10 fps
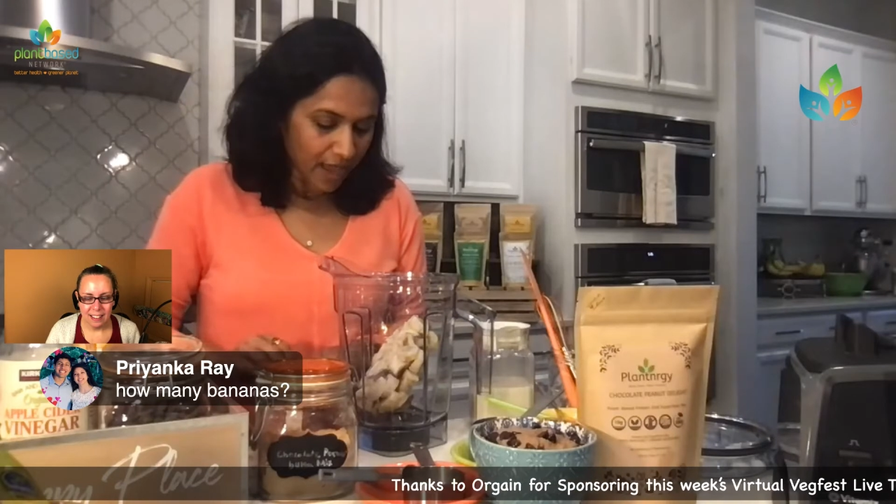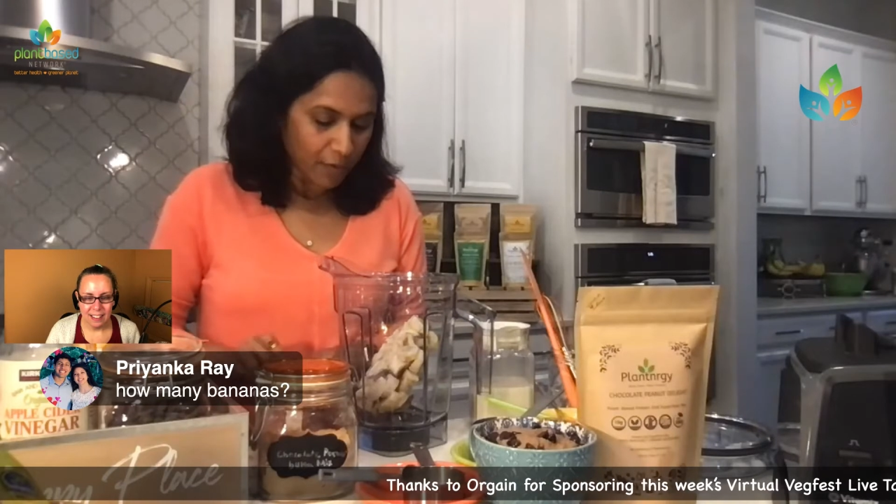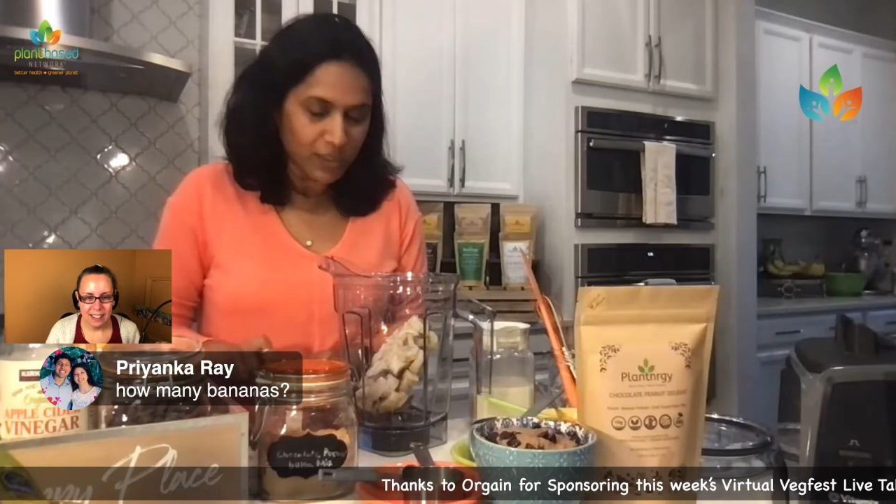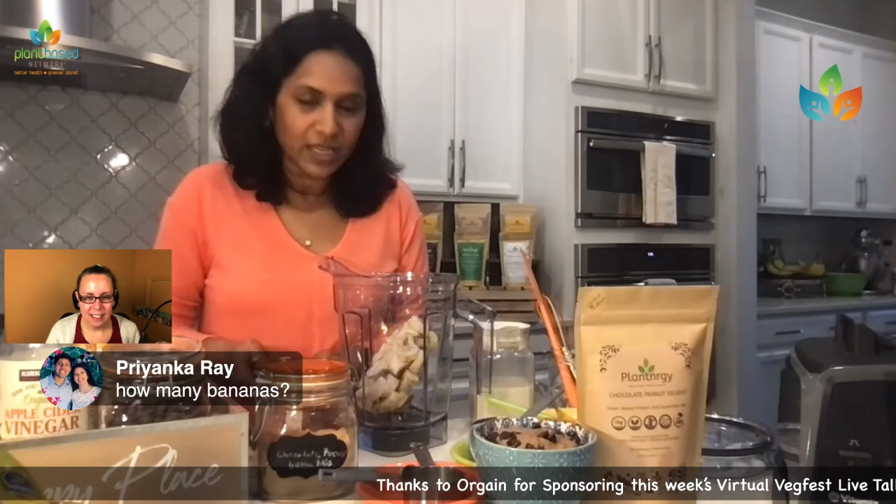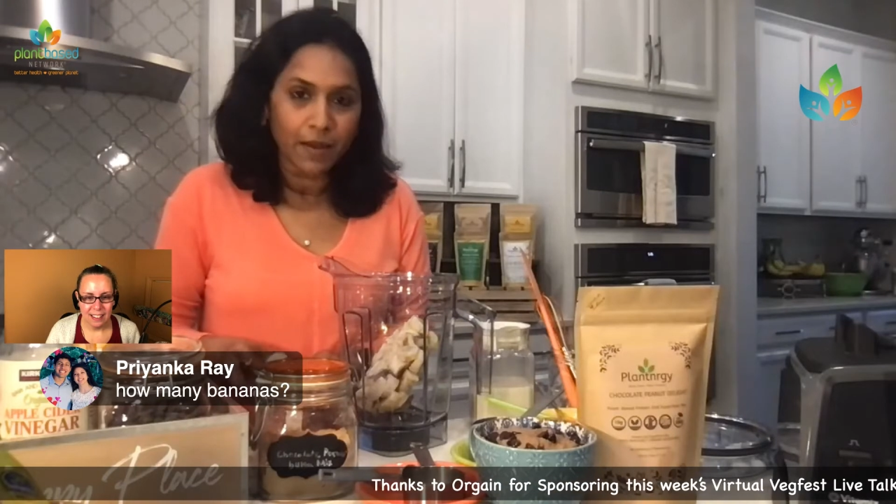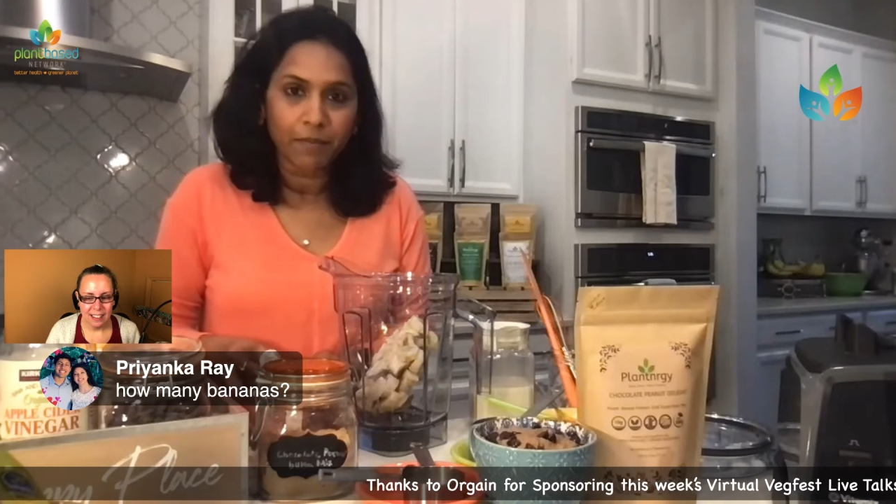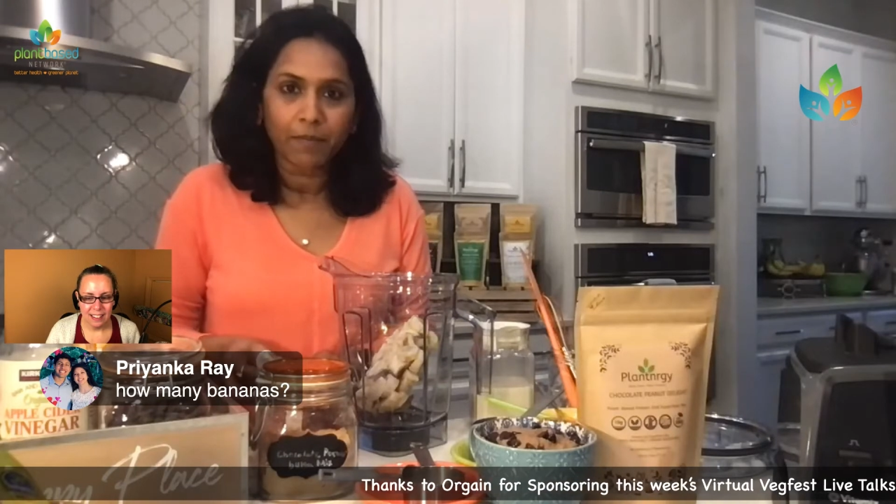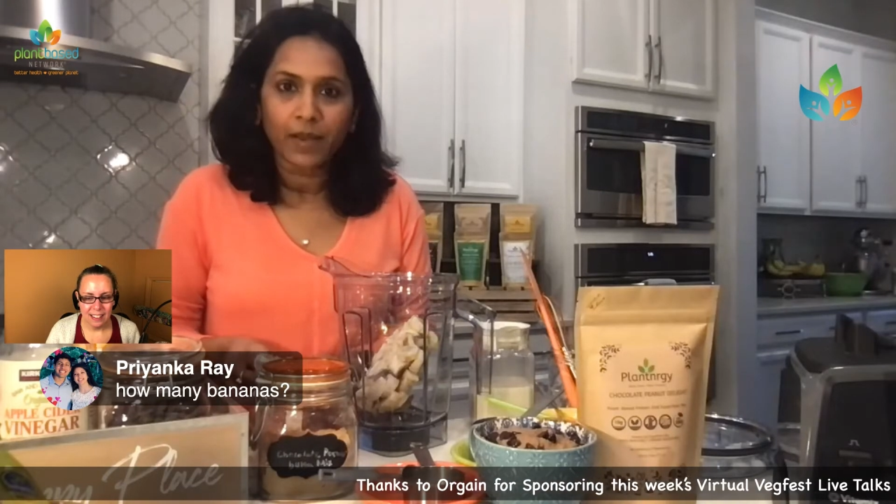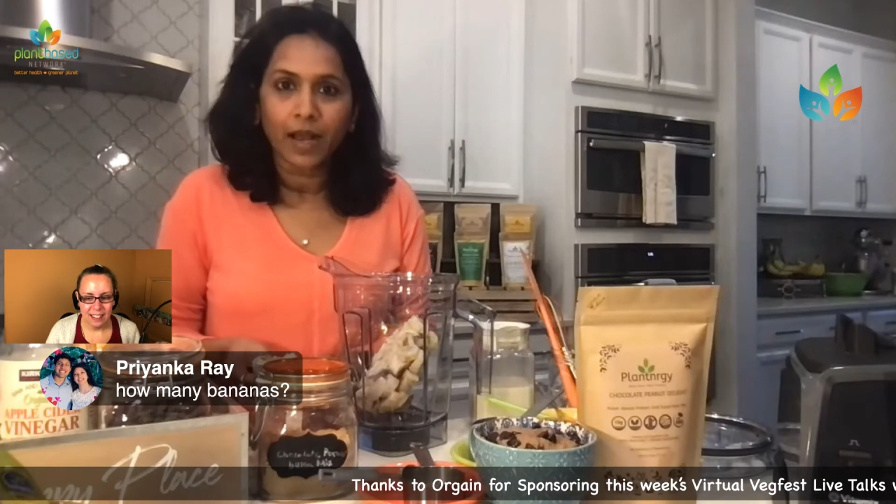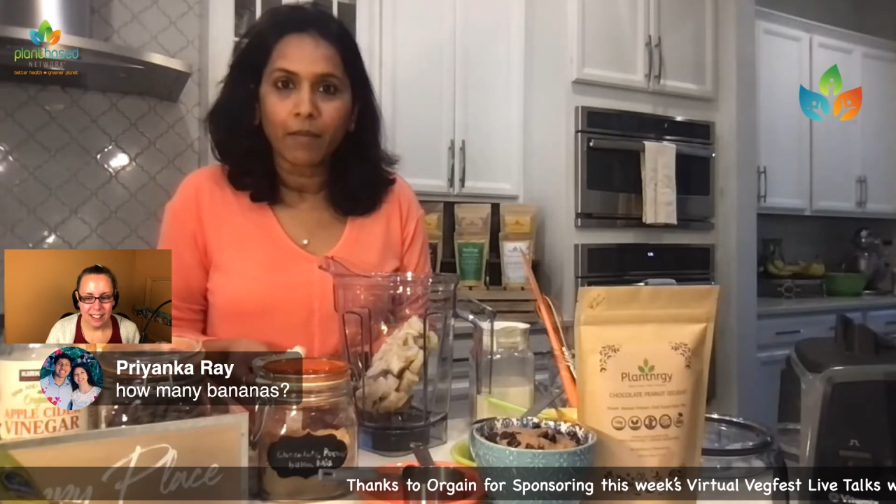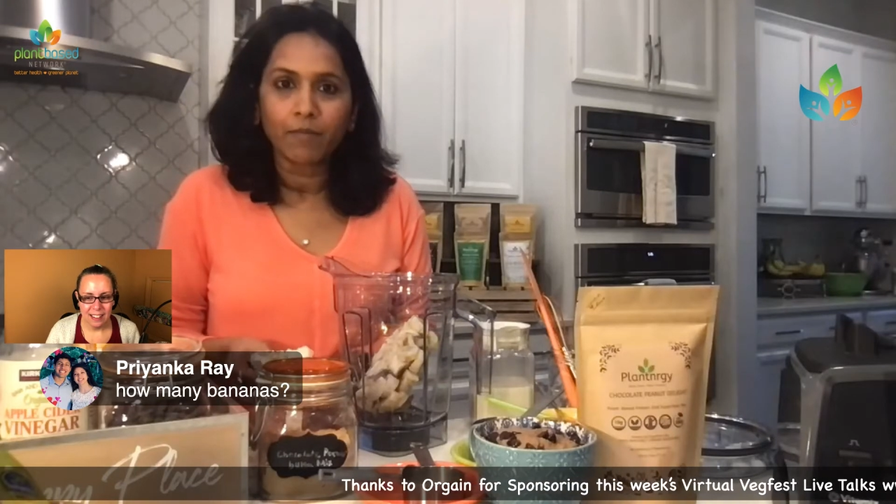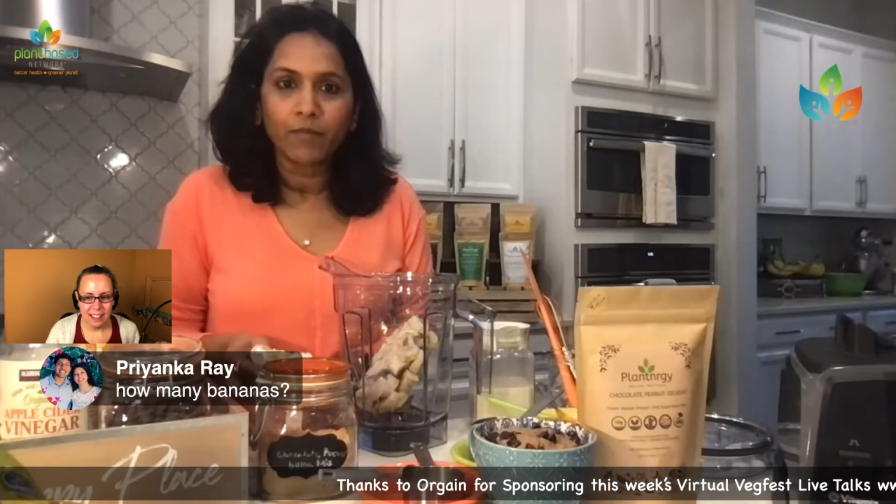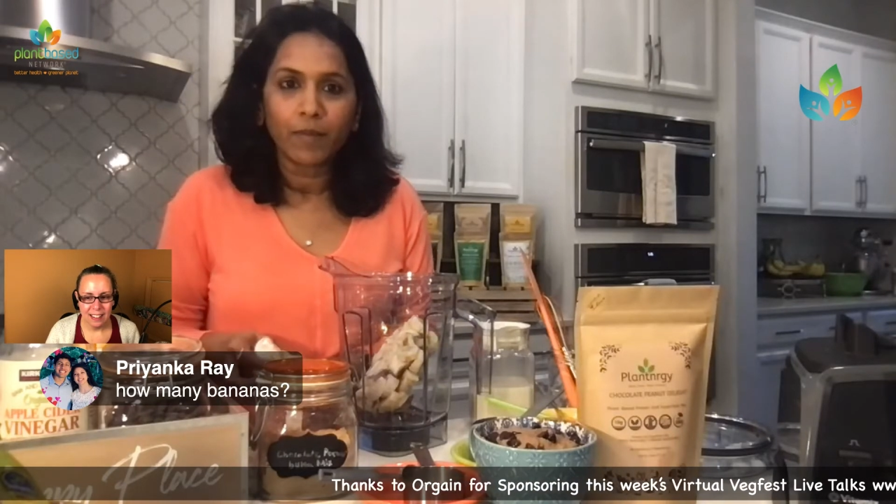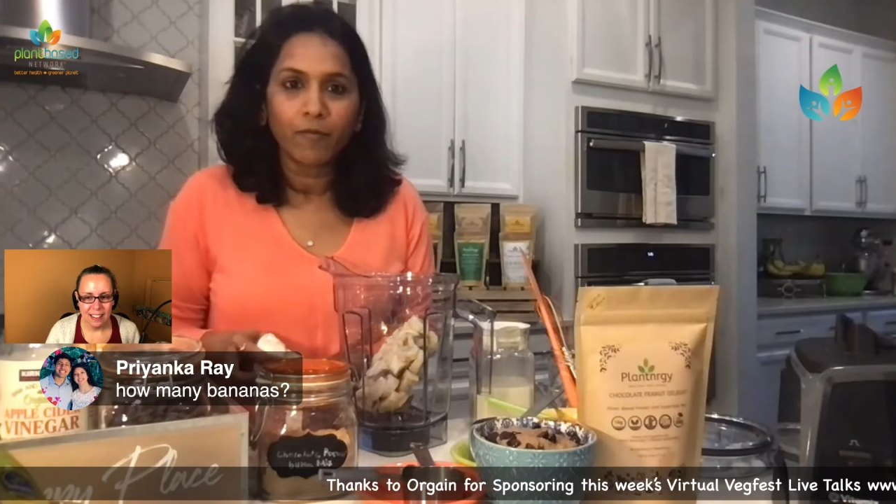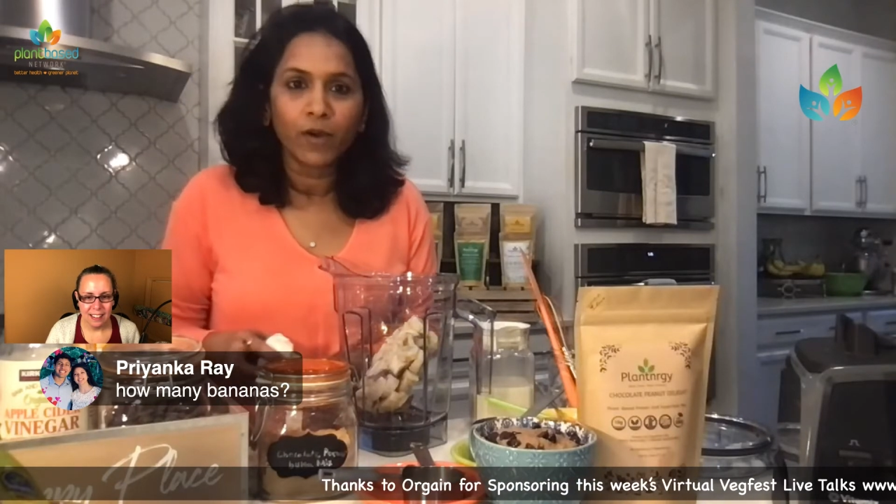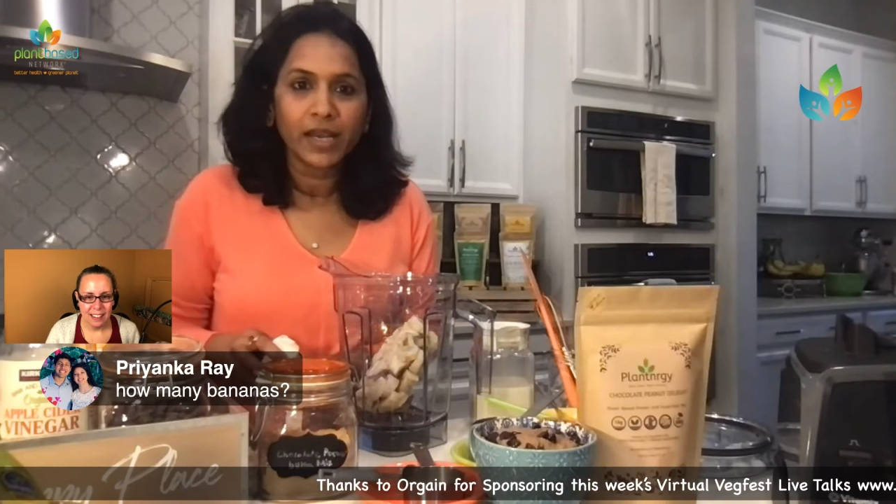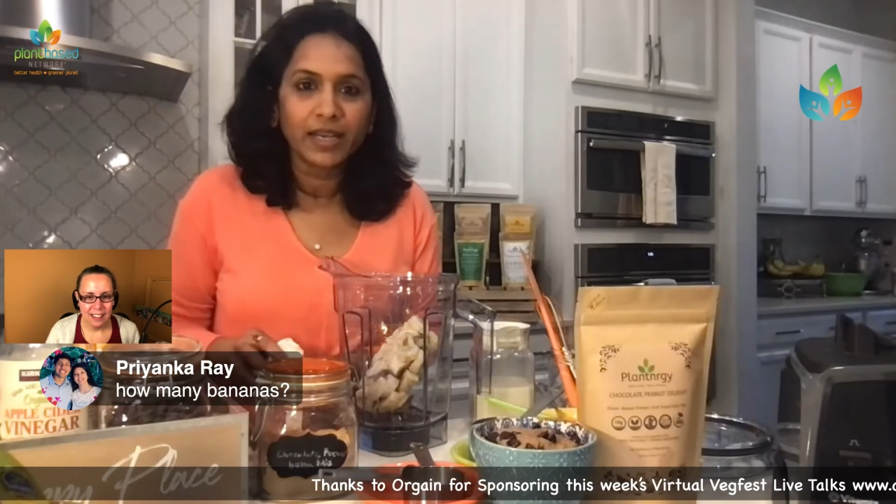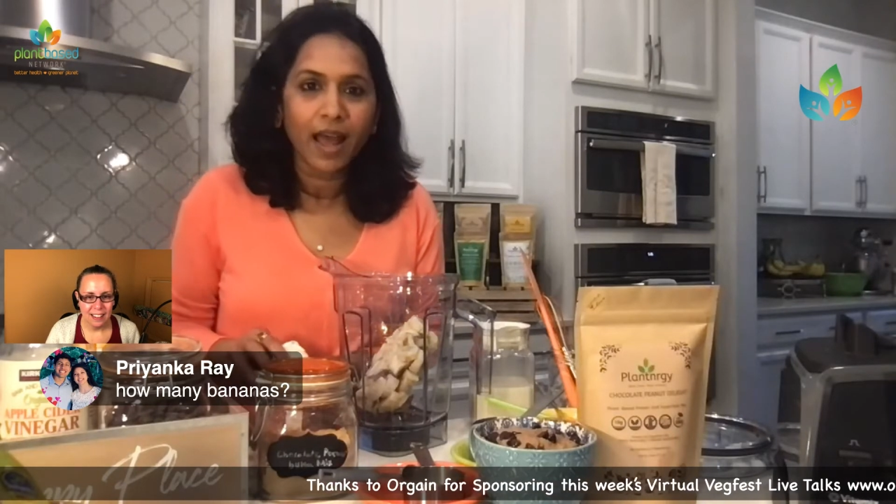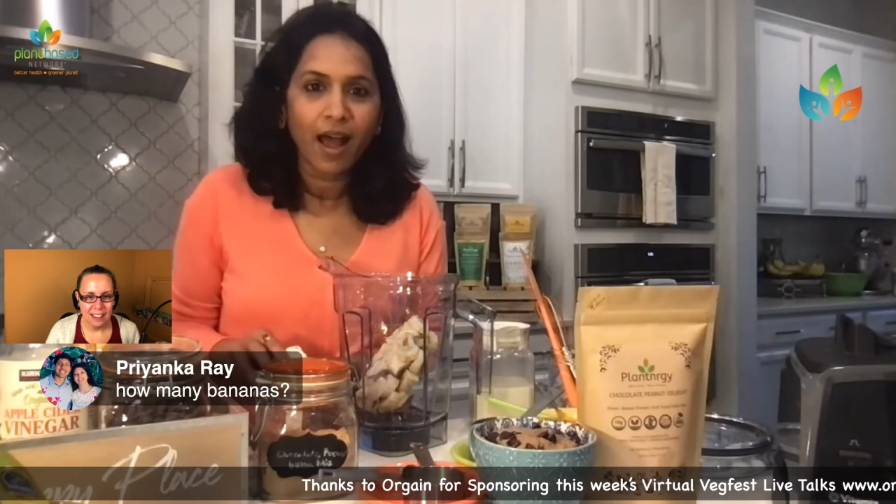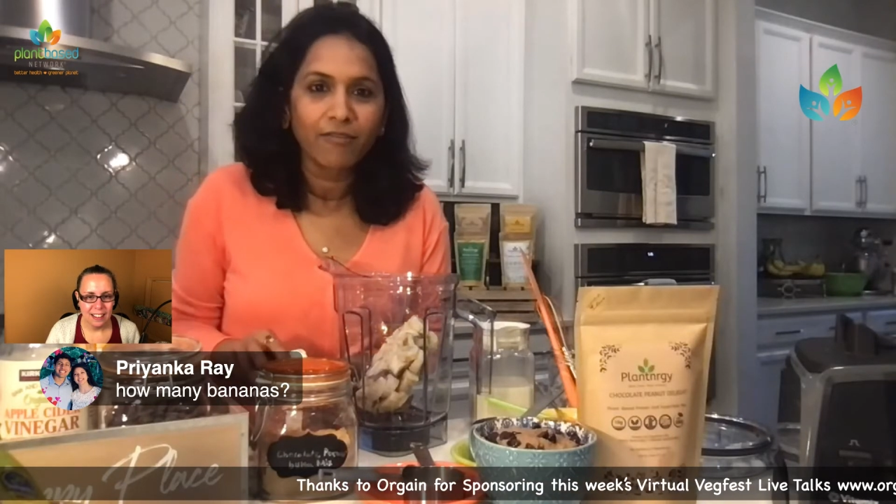I would say, a cup,
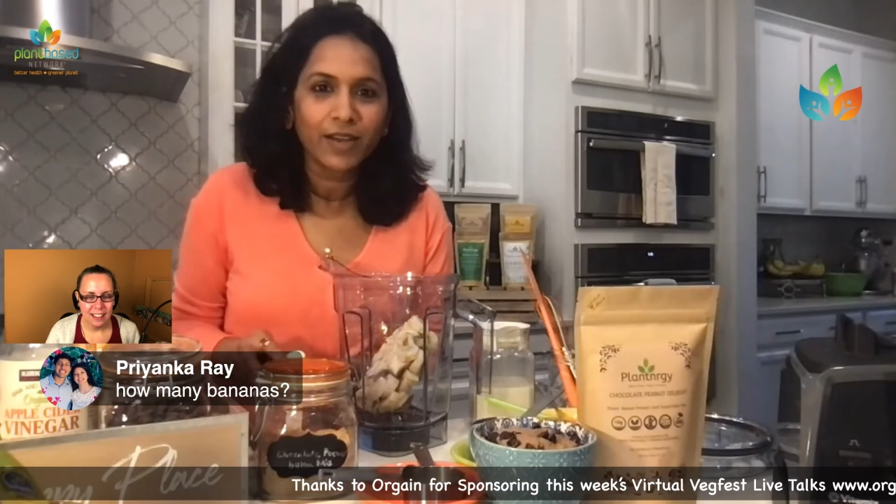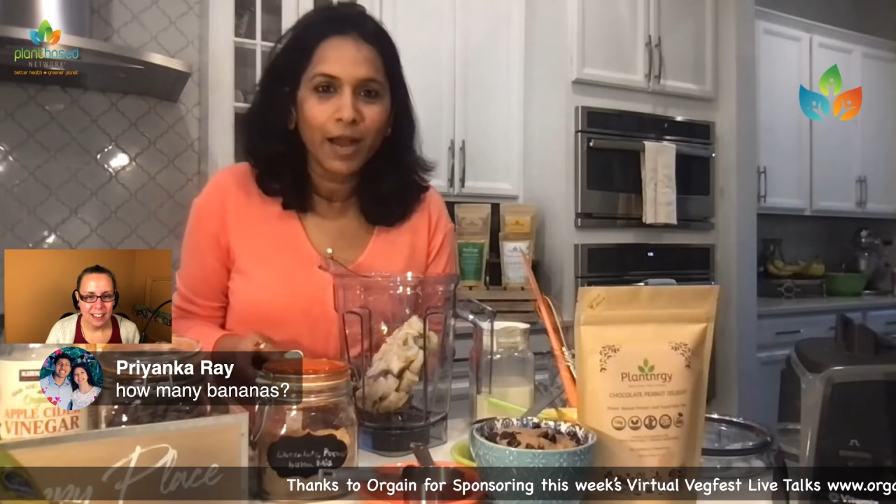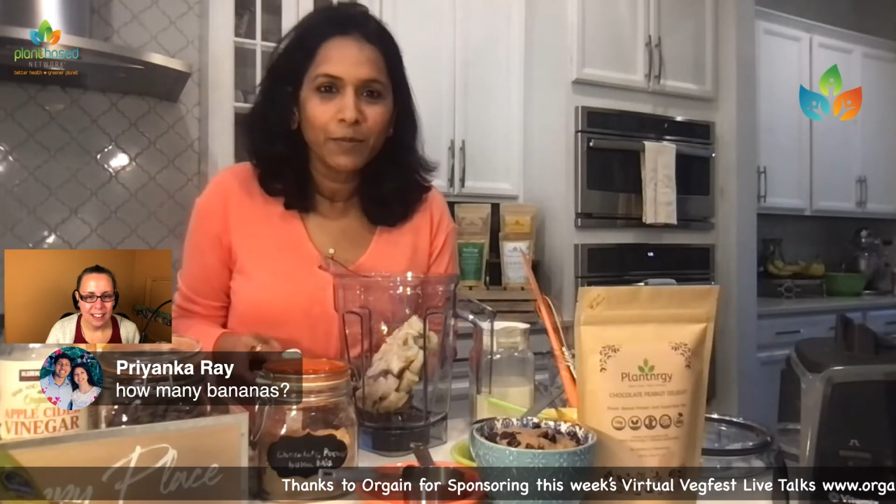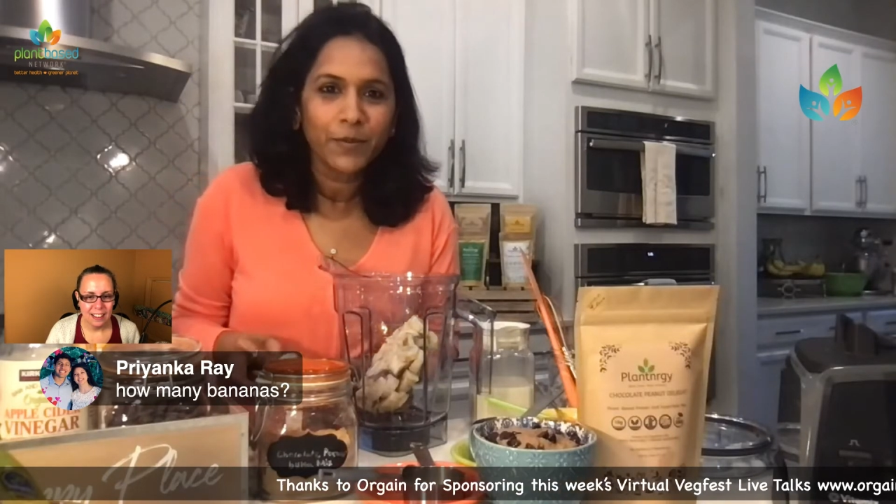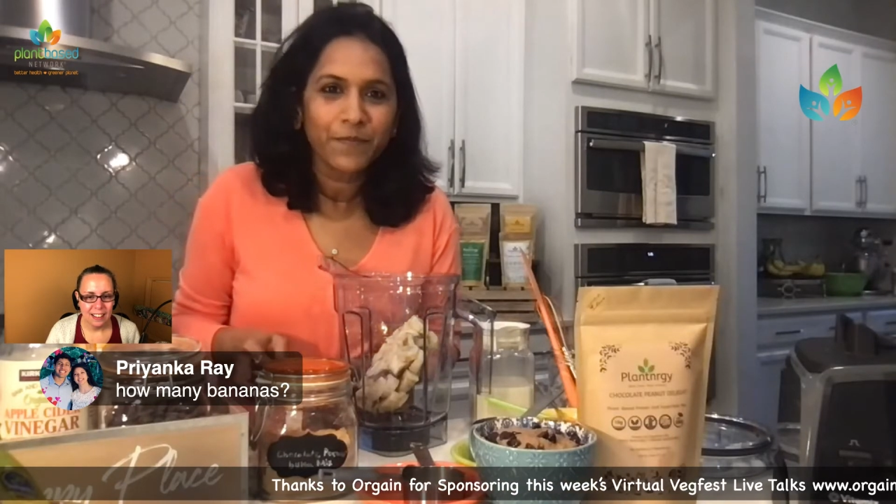1.5 cup.